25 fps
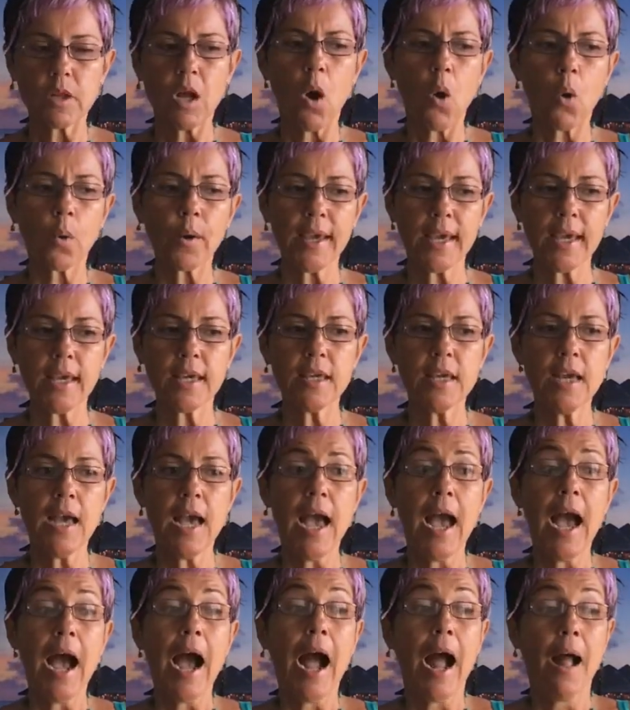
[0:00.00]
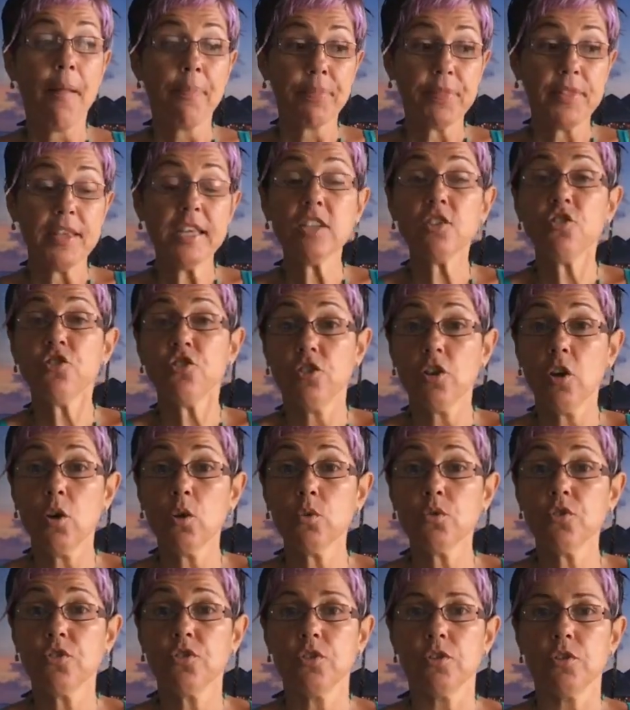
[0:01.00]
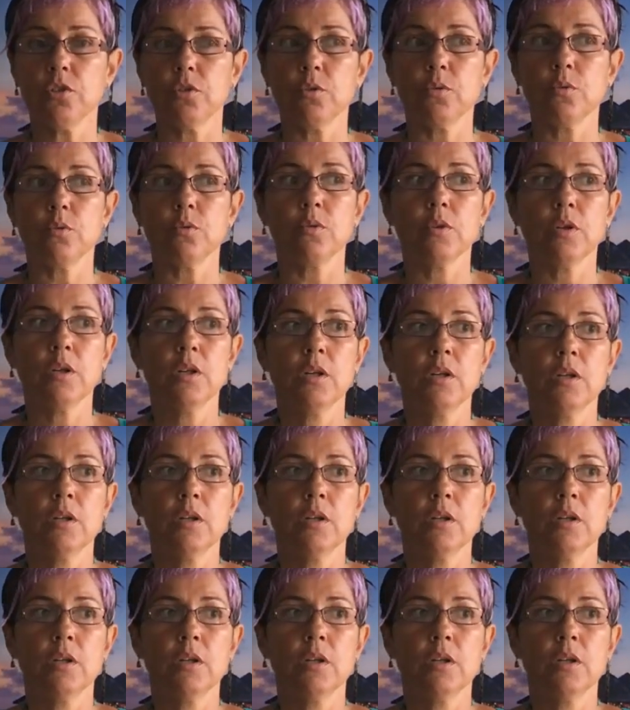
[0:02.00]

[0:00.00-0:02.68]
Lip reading: okay? And this shows you,